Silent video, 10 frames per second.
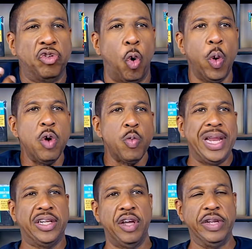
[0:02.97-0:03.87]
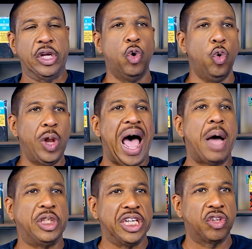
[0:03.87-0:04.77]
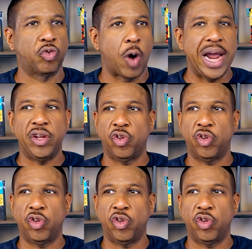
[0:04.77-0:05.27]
So we're relatively cool objects, right?